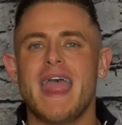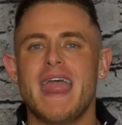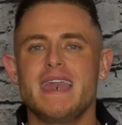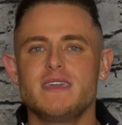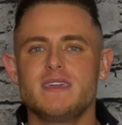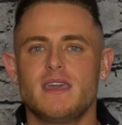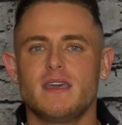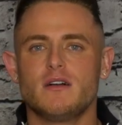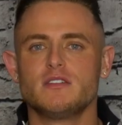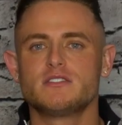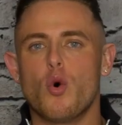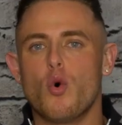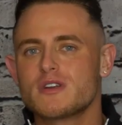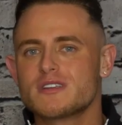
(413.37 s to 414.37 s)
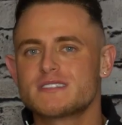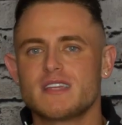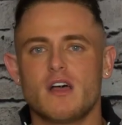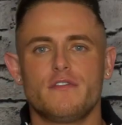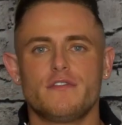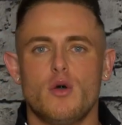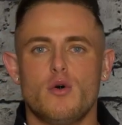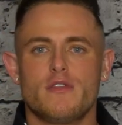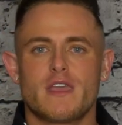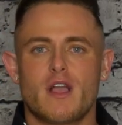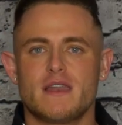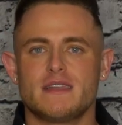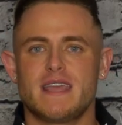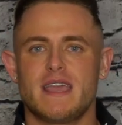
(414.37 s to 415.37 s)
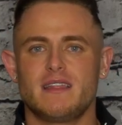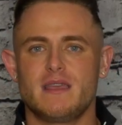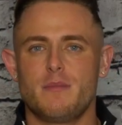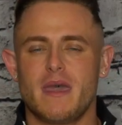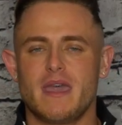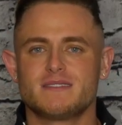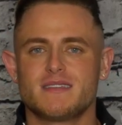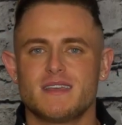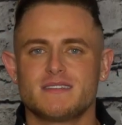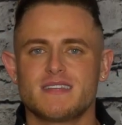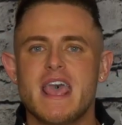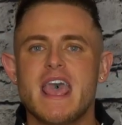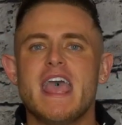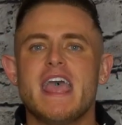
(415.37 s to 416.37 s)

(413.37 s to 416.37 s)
any guilt or self-loathing on a daily basis.